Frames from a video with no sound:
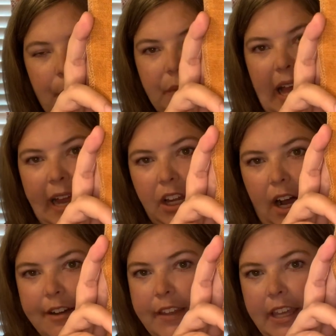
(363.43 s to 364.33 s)
Black
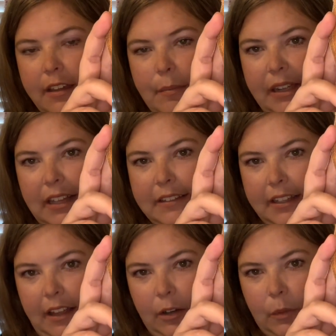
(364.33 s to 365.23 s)
Coffee by
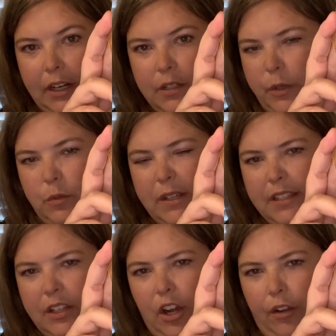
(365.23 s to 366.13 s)
Classic Colorworks, which
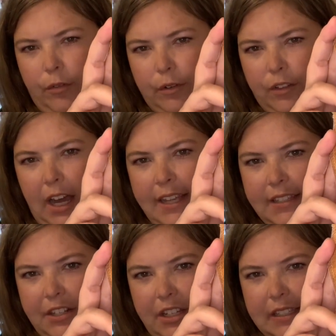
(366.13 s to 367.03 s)
wasn't the called for
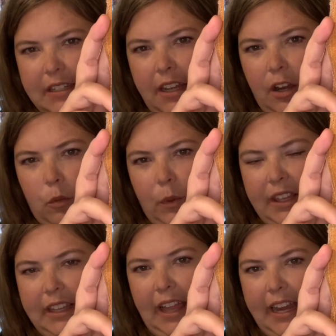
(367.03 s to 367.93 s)
floss. I just
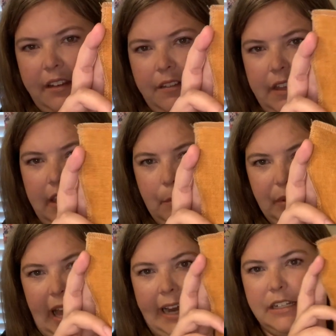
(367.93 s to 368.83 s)
really liked the
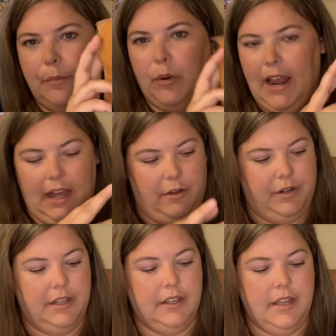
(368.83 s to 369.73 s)
black to
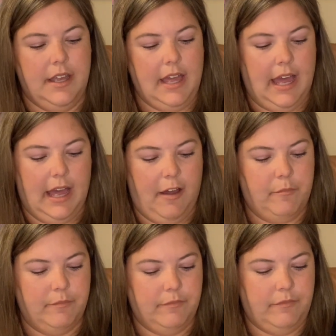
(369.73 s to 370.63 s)
brown
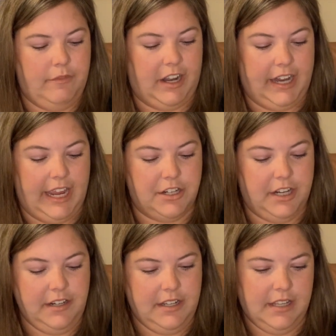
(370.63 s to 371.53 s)

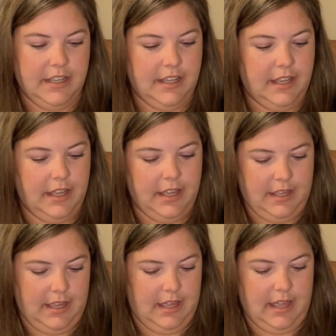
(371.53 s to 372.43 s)
variegation.
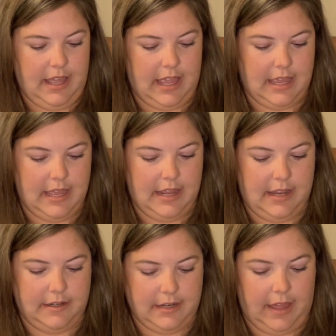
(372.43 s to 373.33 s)

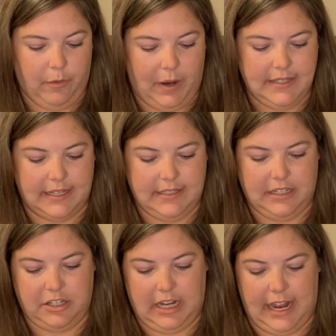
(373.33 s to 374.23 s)
And otherwise I
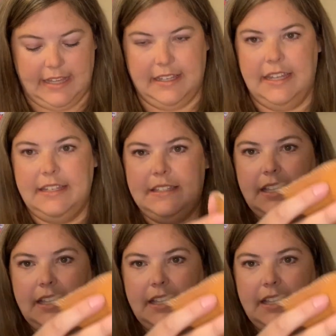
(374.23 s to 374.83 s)
stitched it as is,